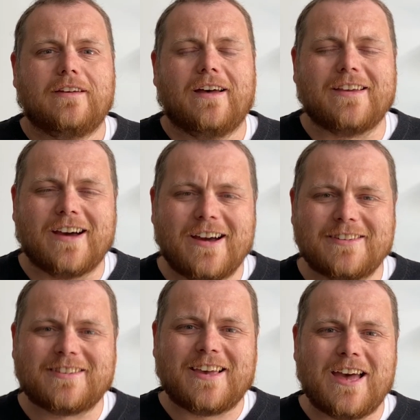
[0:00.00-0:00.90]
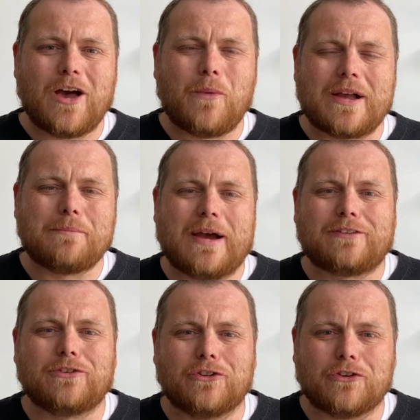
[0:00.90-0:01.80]
Hi guys, welcome back
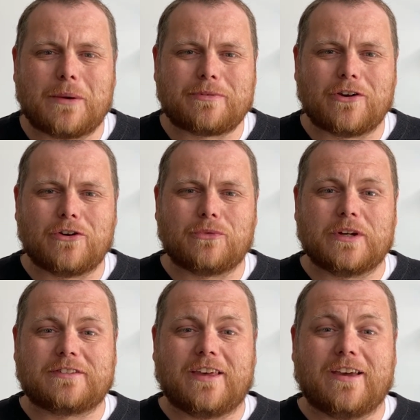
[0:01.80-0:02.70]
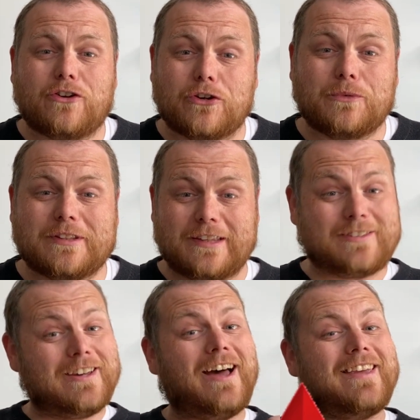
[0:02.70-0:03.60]
to another episode with Cooking with this
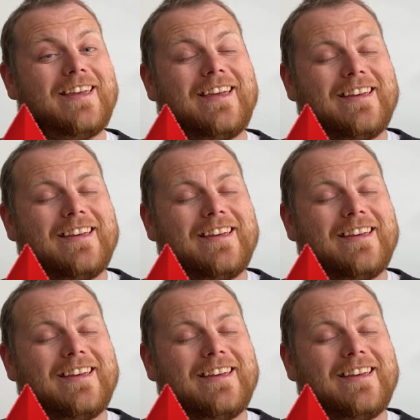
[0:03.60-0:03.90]
guy.